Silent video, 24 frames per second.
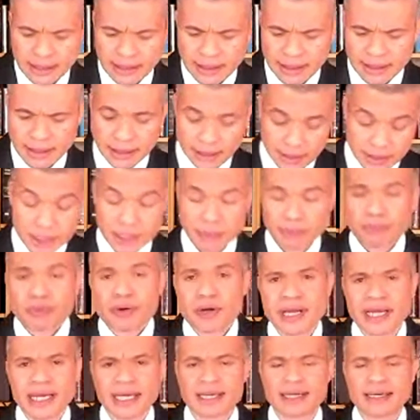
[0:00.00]
And it's a
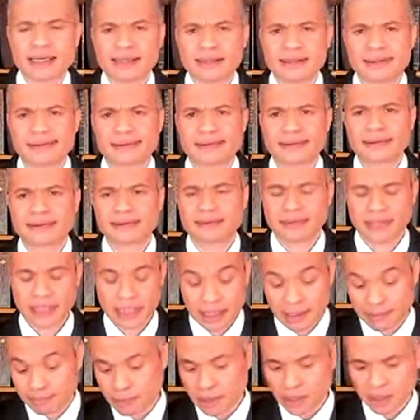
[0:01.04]
prayer that
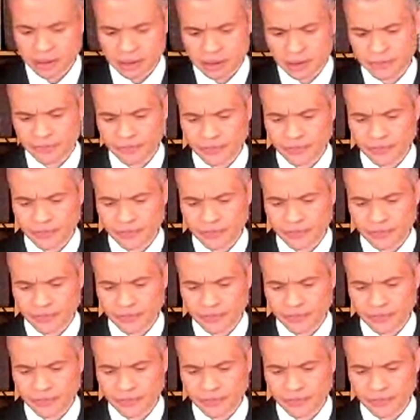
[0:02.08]
I borrow